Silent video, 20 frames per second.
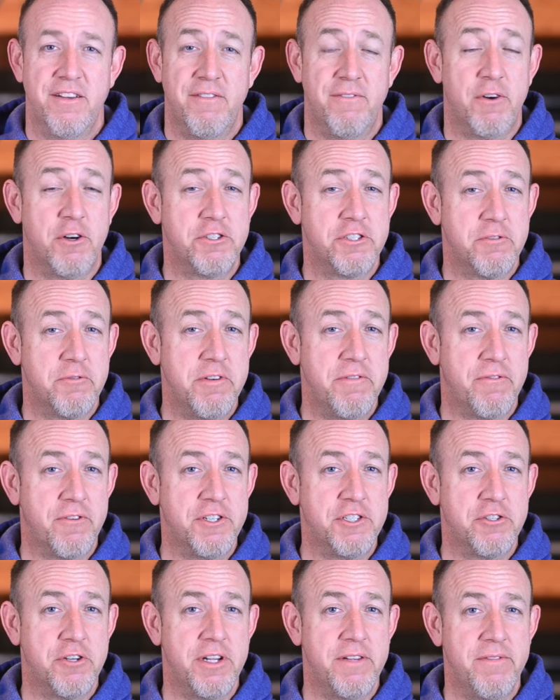Virgin
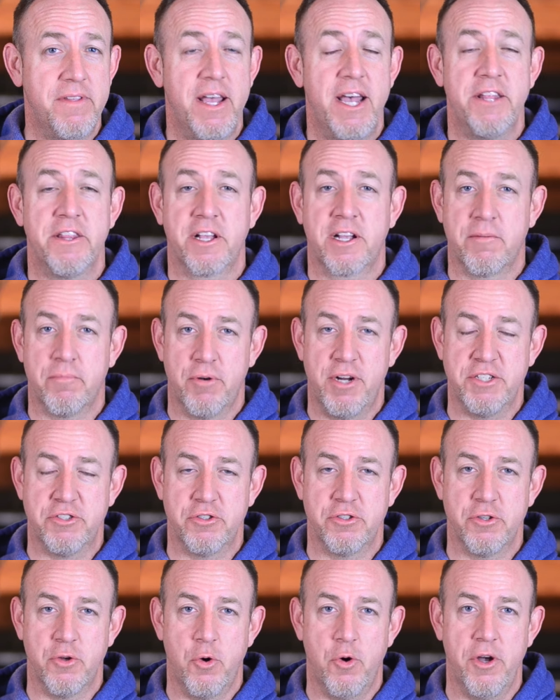refrigerant and the
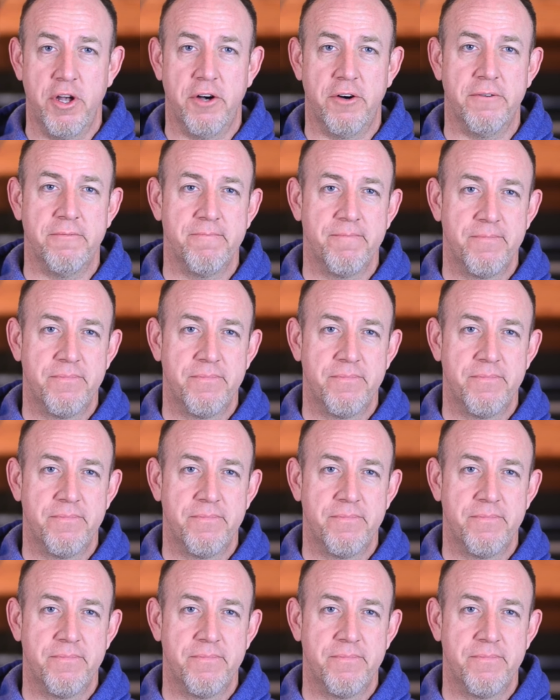compressor's oil.